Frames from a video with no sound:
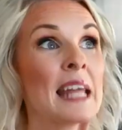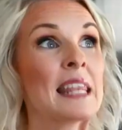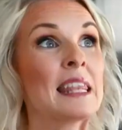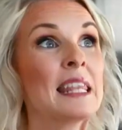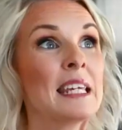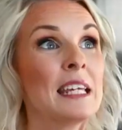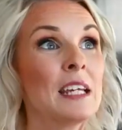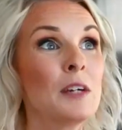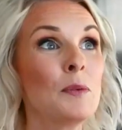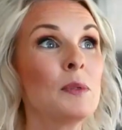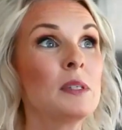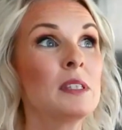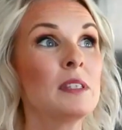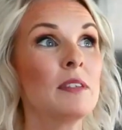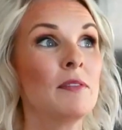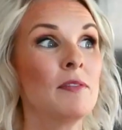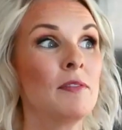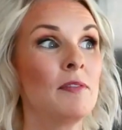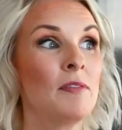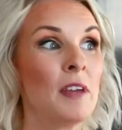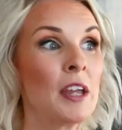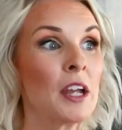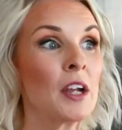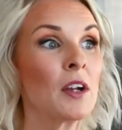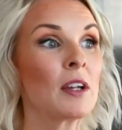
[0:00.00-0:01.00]
I think it was the
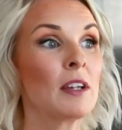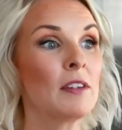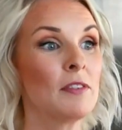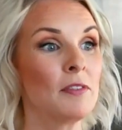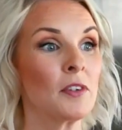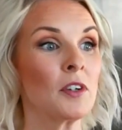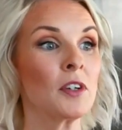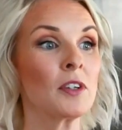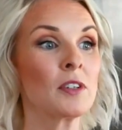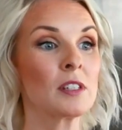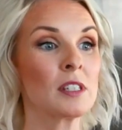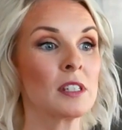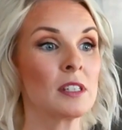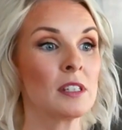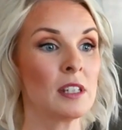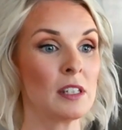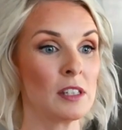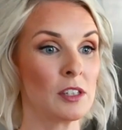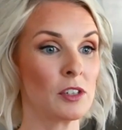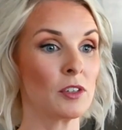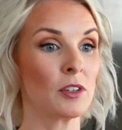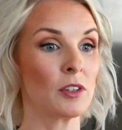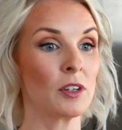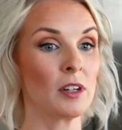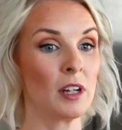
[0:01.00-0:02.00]
very first
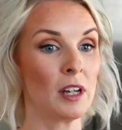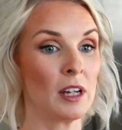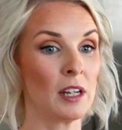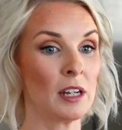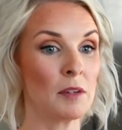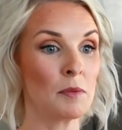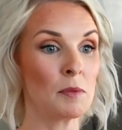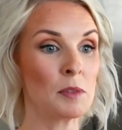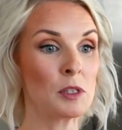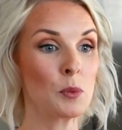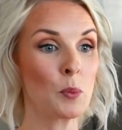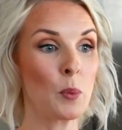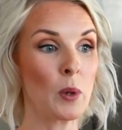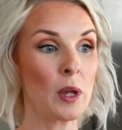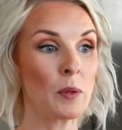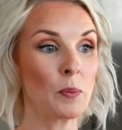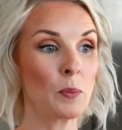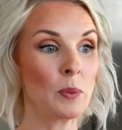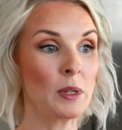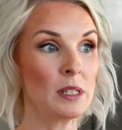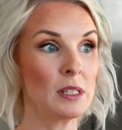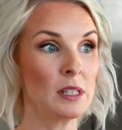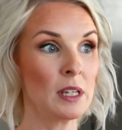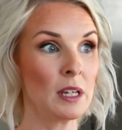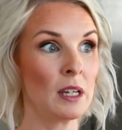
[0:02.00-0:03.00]
sisterhood. It was
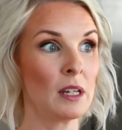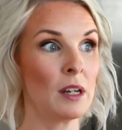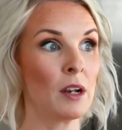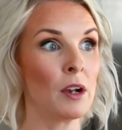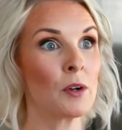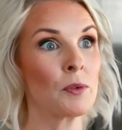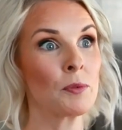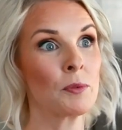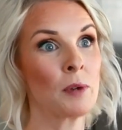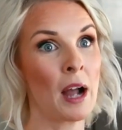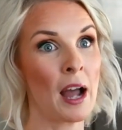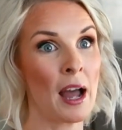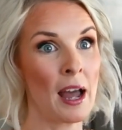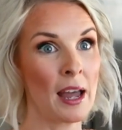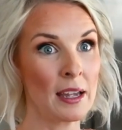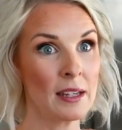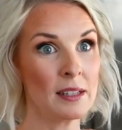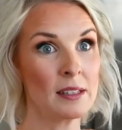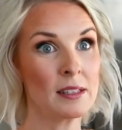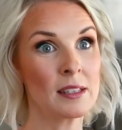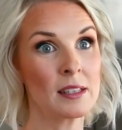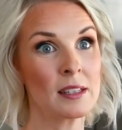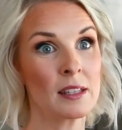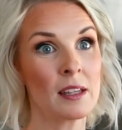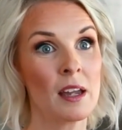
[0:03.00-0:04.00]
when we did
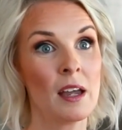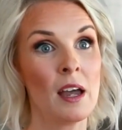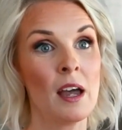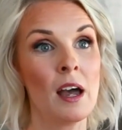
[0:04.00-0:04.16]
Arise.